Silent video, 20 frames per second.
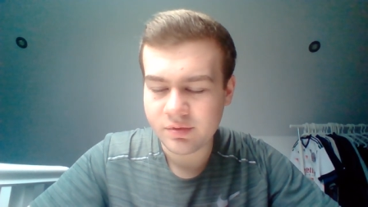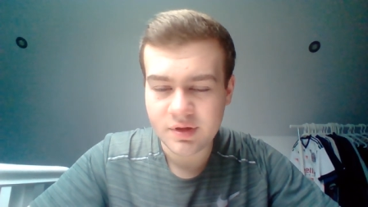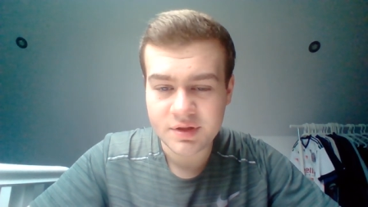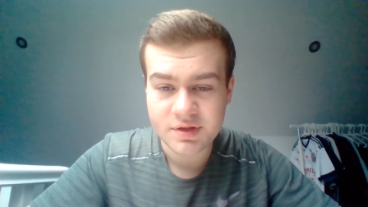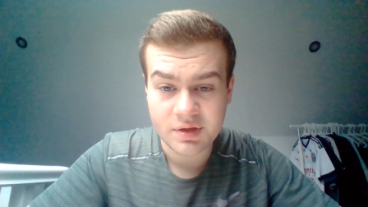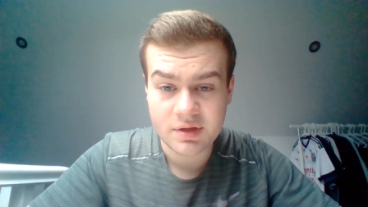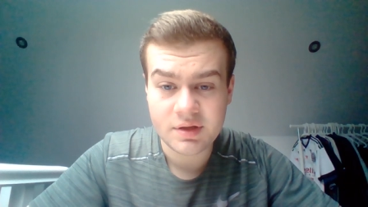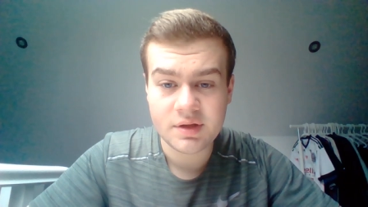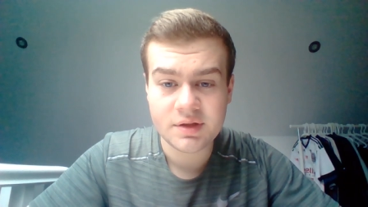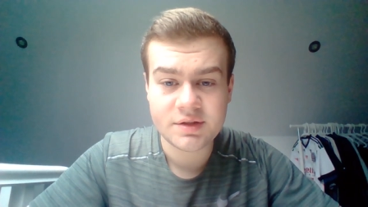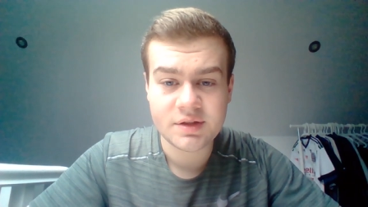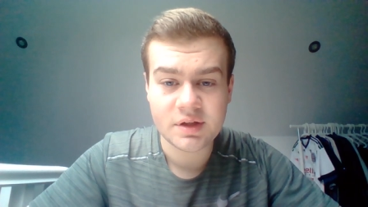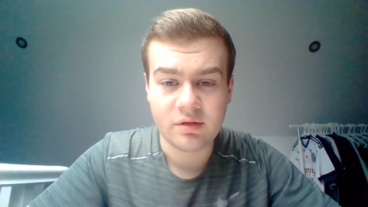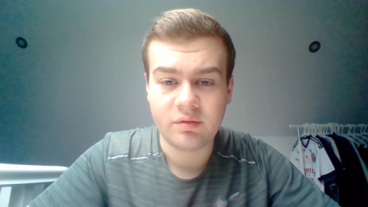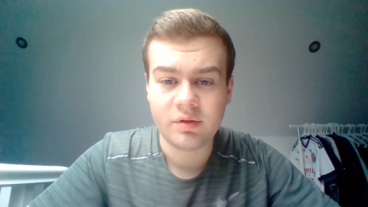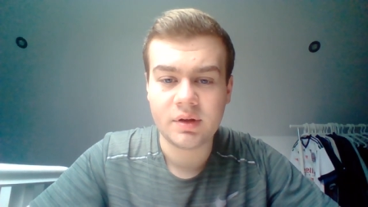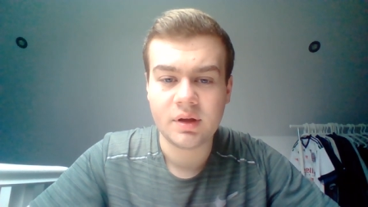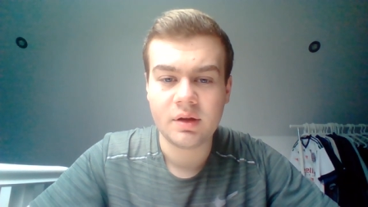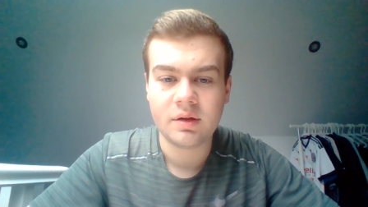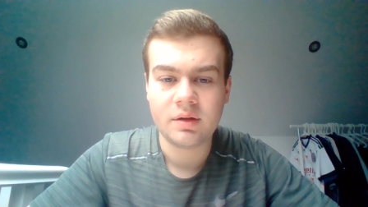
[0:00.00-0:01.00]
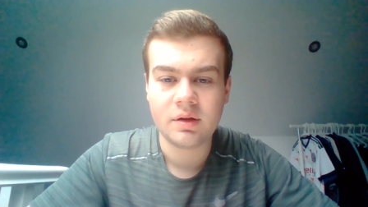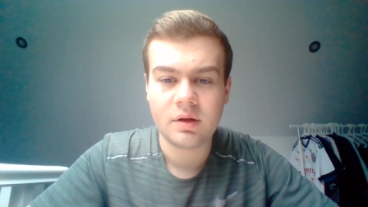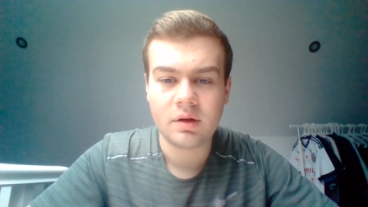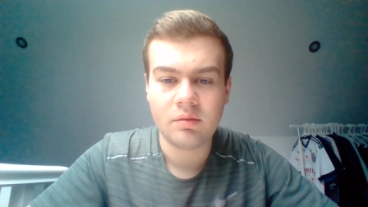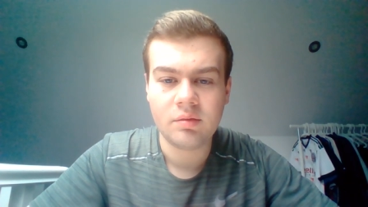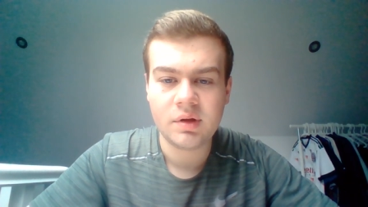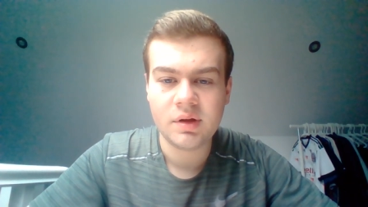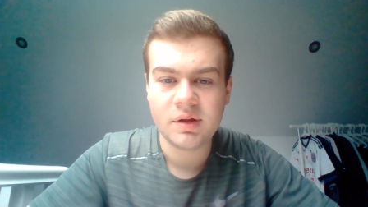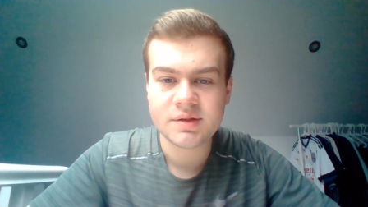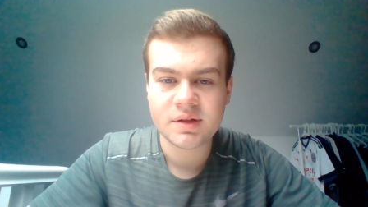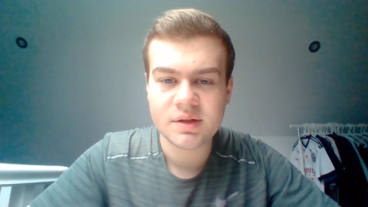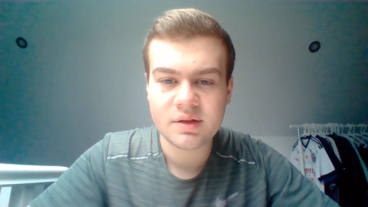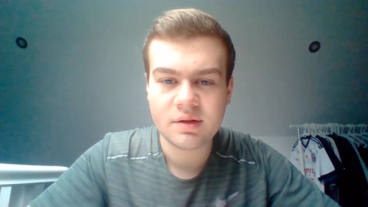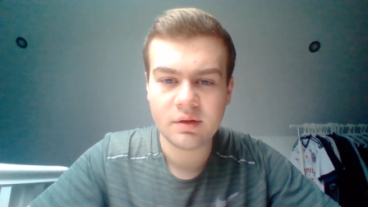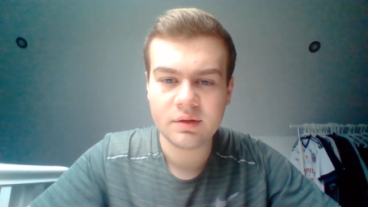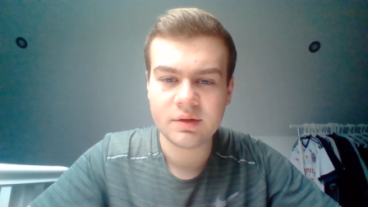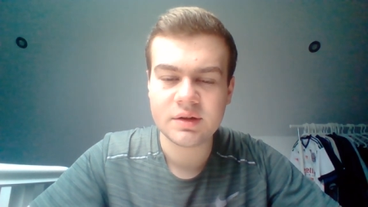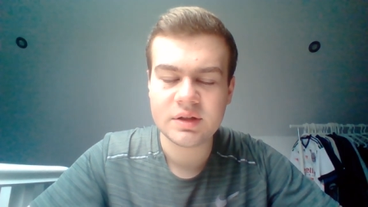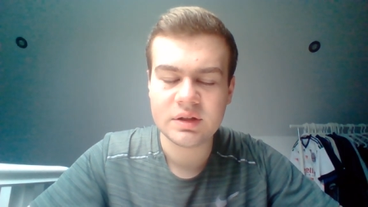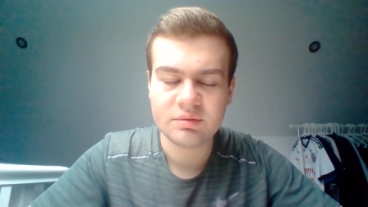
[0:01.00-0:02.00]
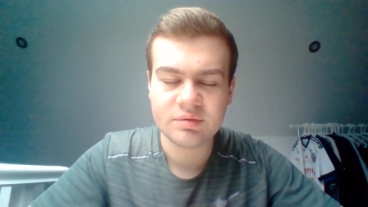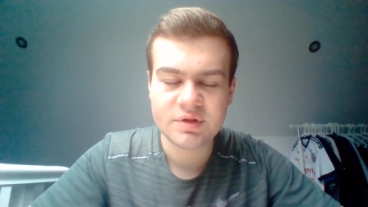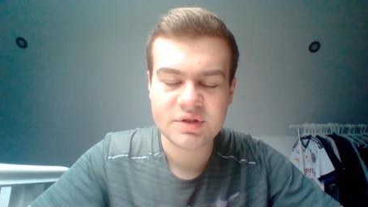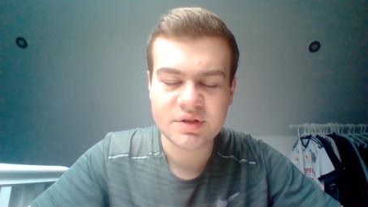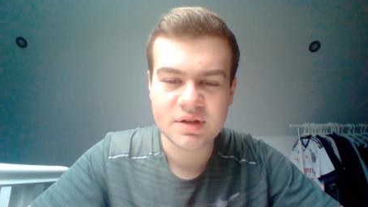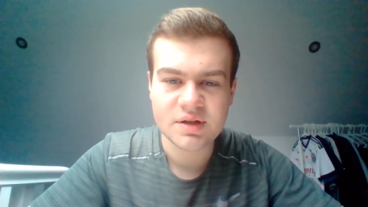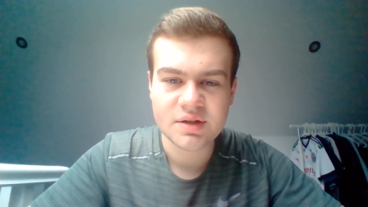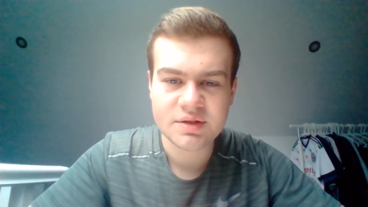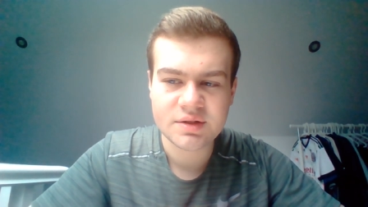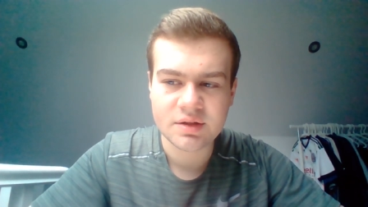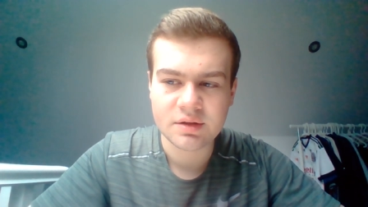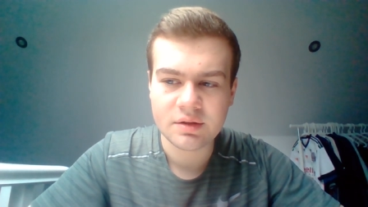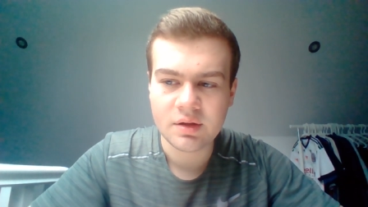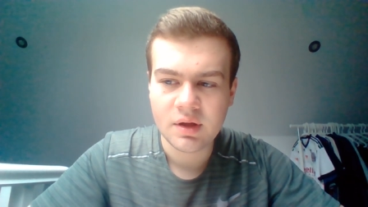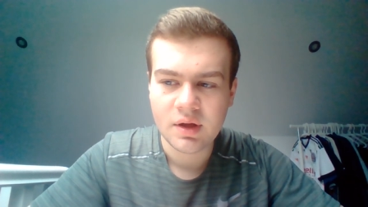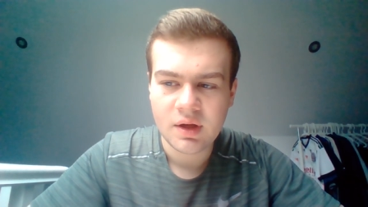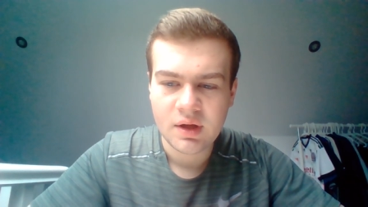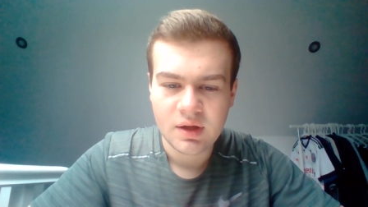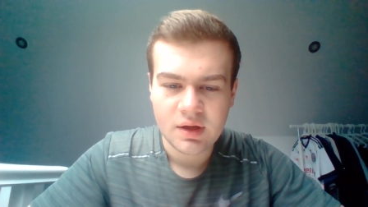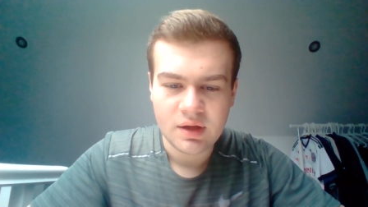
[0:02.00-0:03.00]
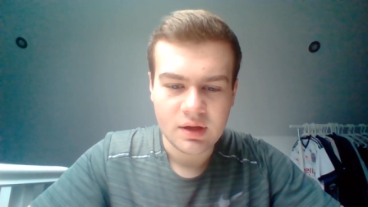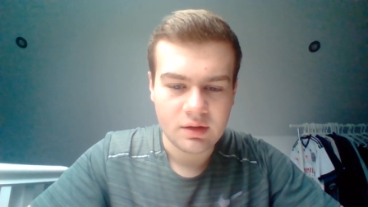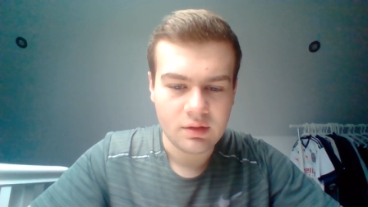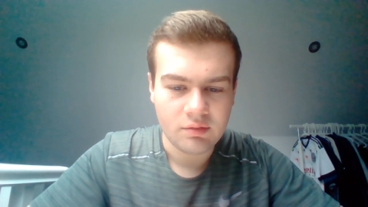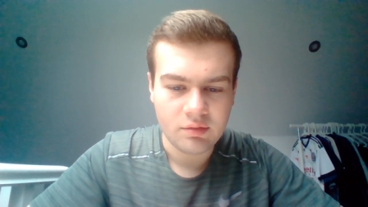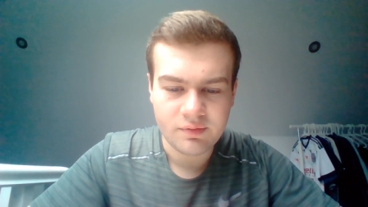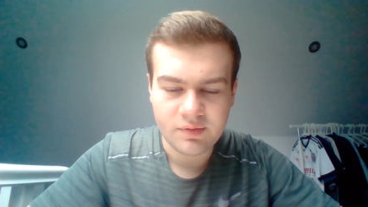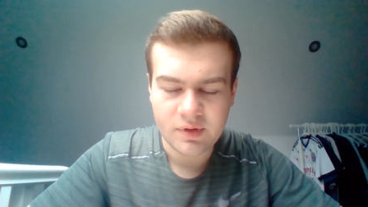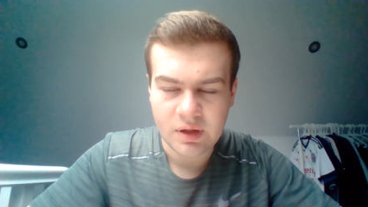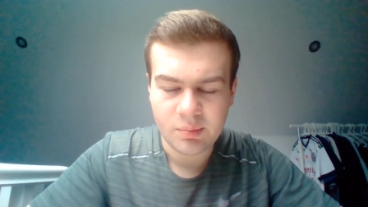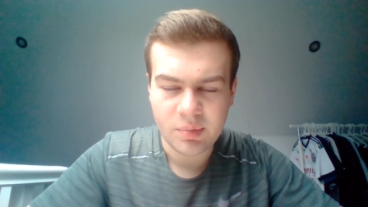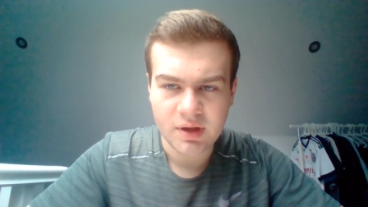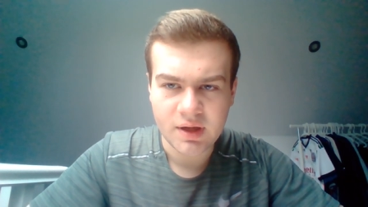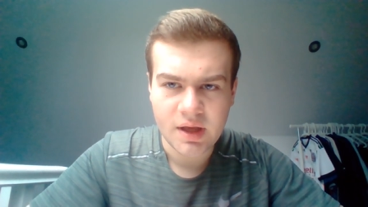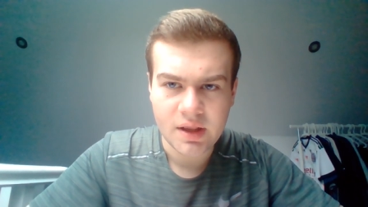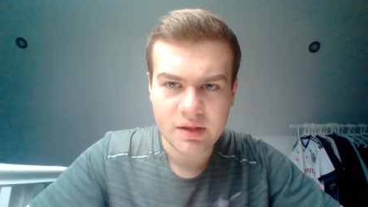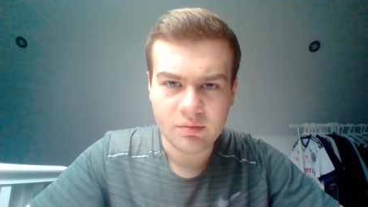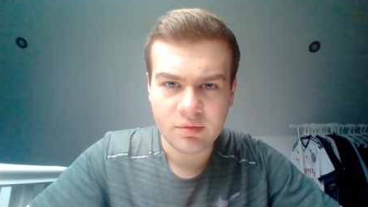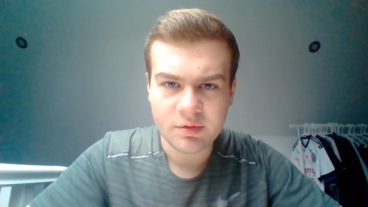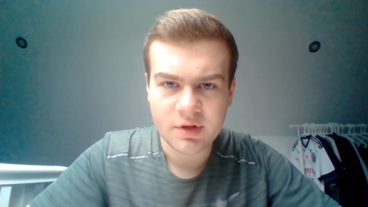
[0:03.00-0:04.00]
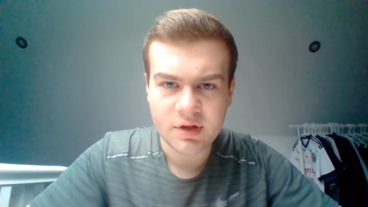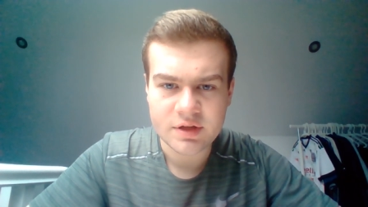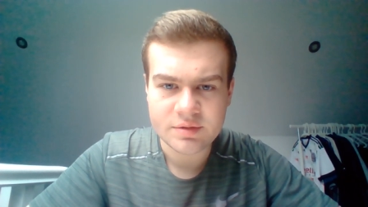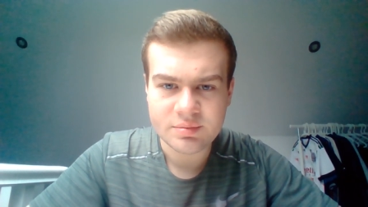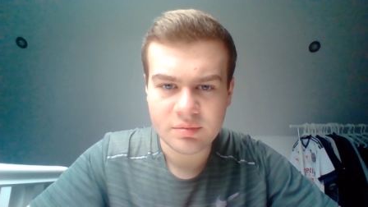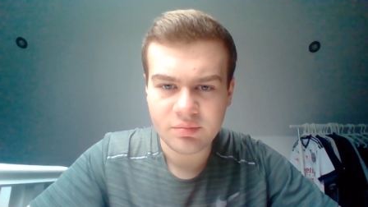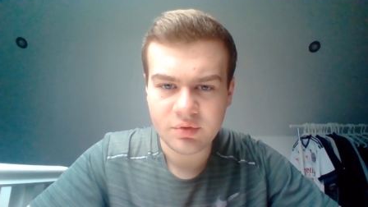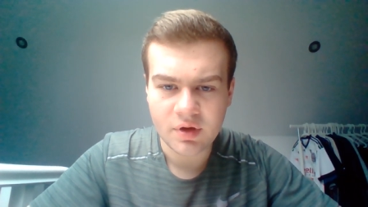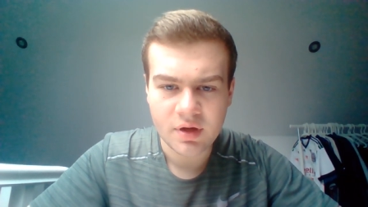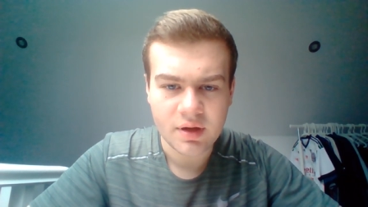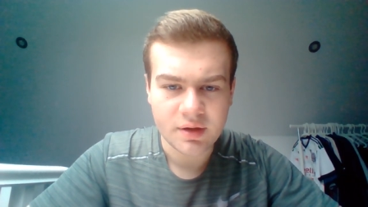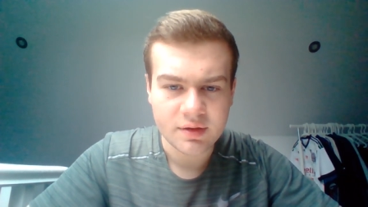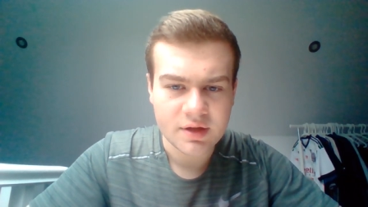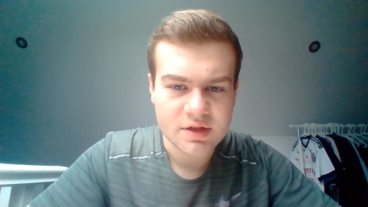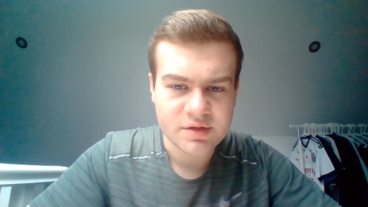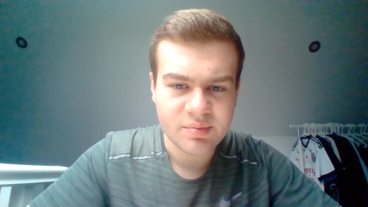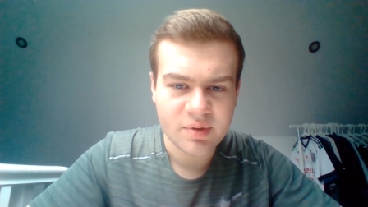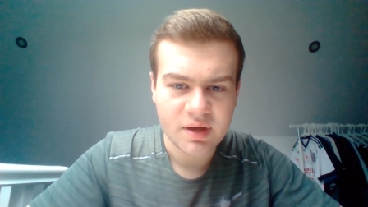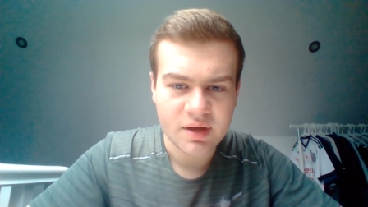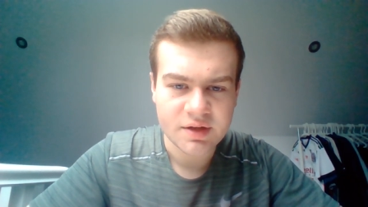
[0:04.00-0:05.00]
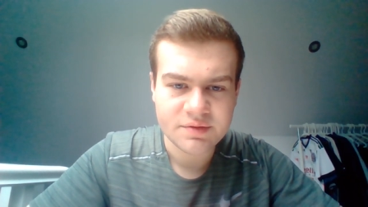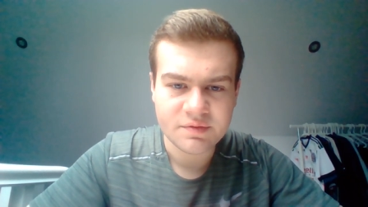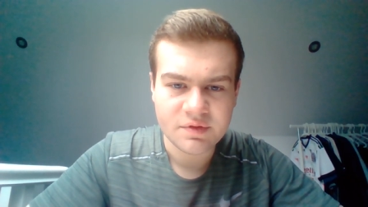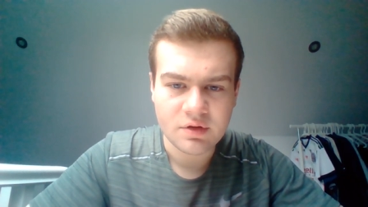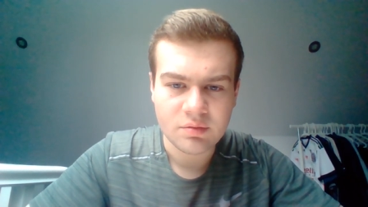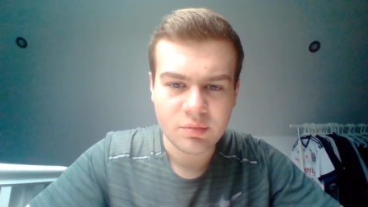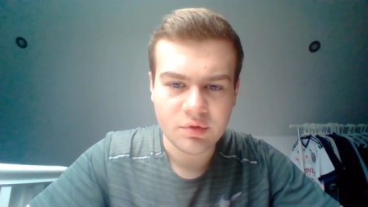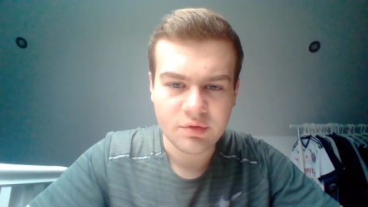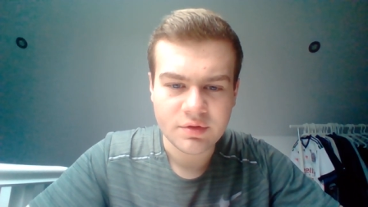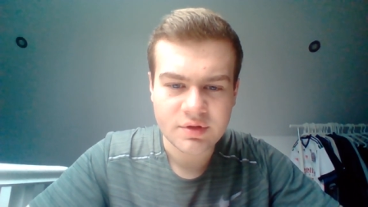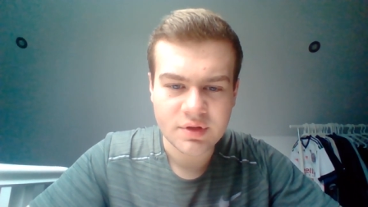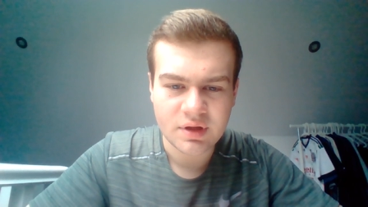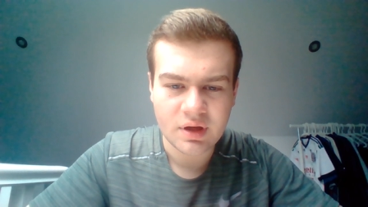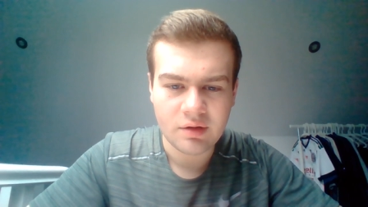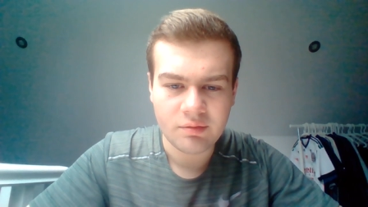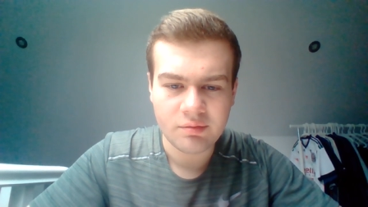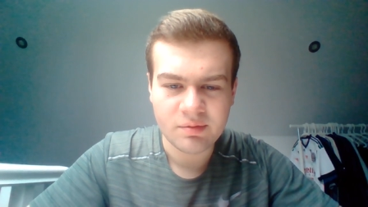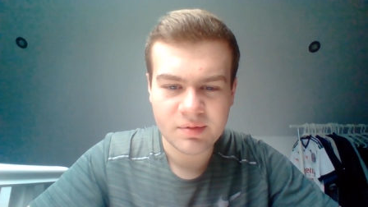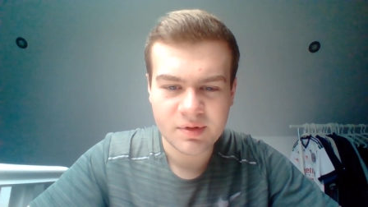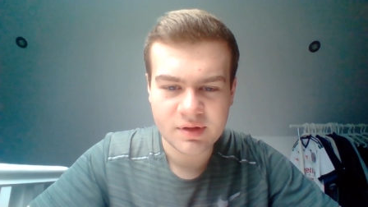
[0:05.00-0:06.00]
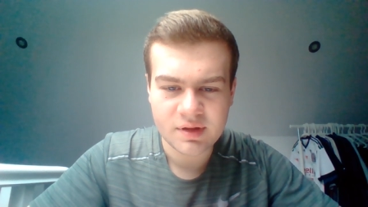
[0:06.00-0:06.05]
But he's doing that, he got the 2 assists, and look, fair play to him. I think he's been brilliant these past few months. And now